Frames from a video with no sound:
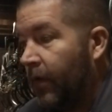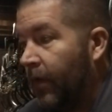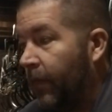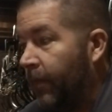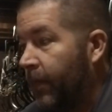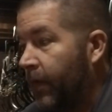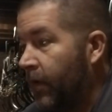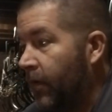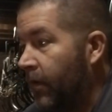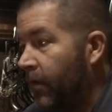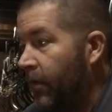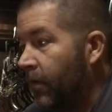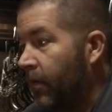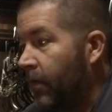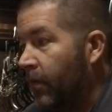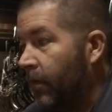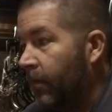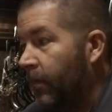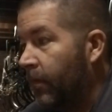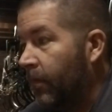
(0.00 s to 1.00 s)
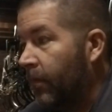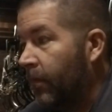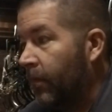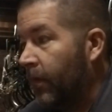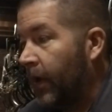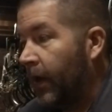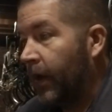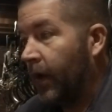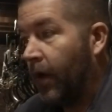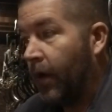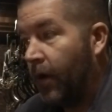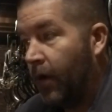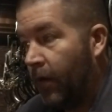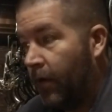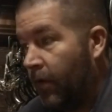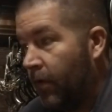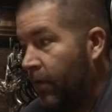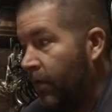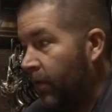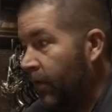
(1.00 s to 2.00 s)
a
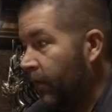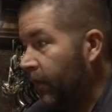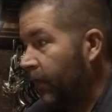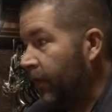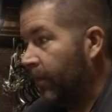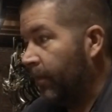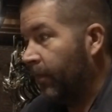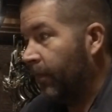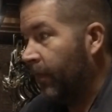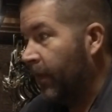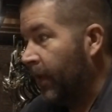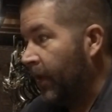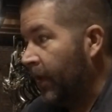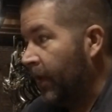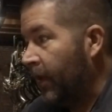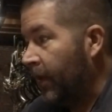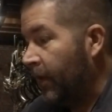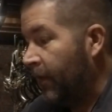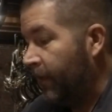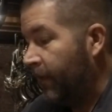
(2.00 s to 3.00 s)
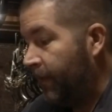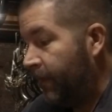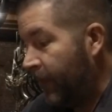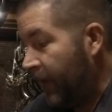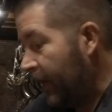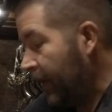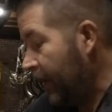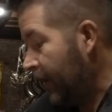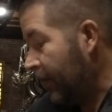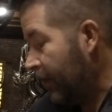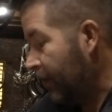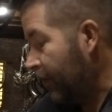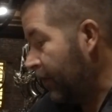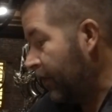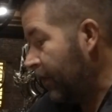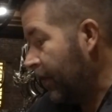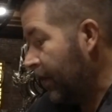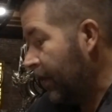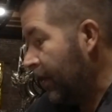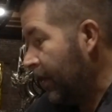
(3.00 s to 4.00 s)
hose, some
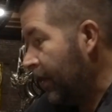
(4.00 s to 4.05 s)
fittings,